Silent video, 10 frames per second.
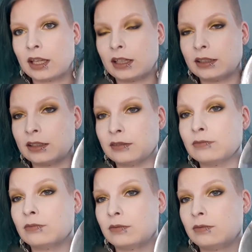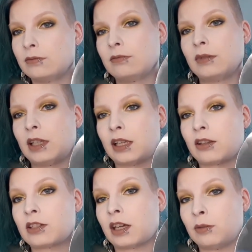and the other
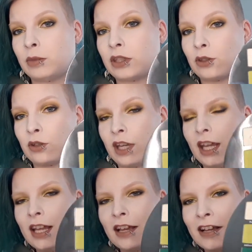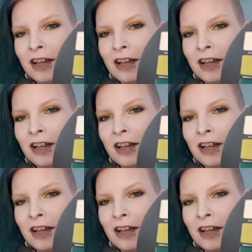time is today.